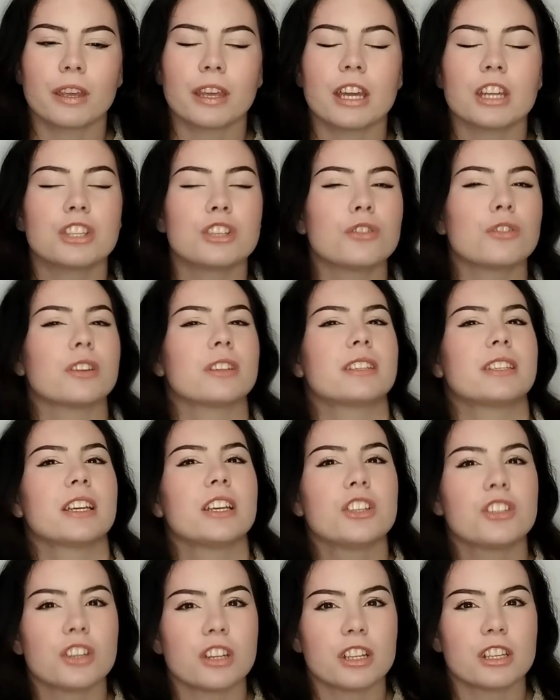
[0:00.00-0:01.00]
get your
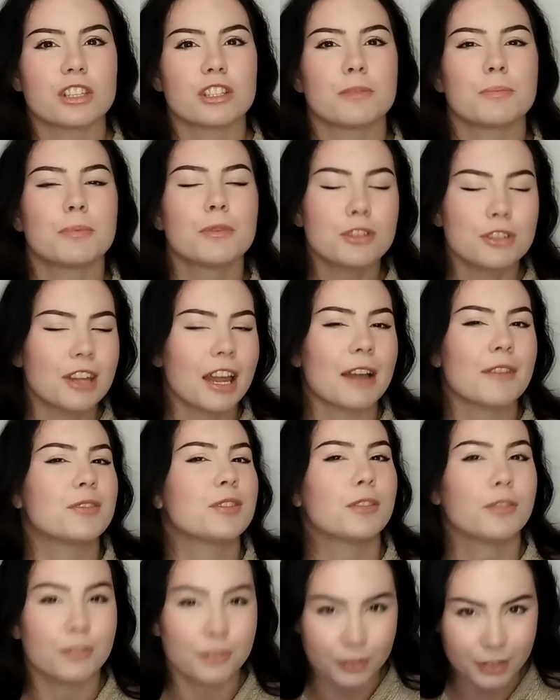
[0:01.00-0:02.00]
attention. It is supposed to
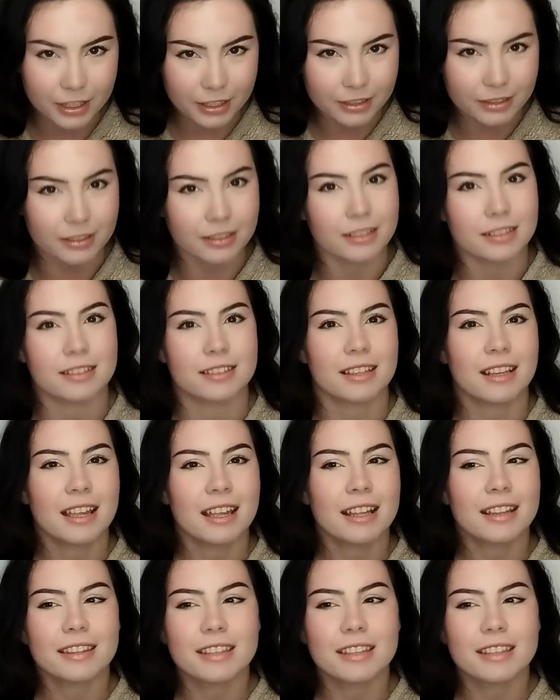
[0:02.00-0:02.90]
have the feels.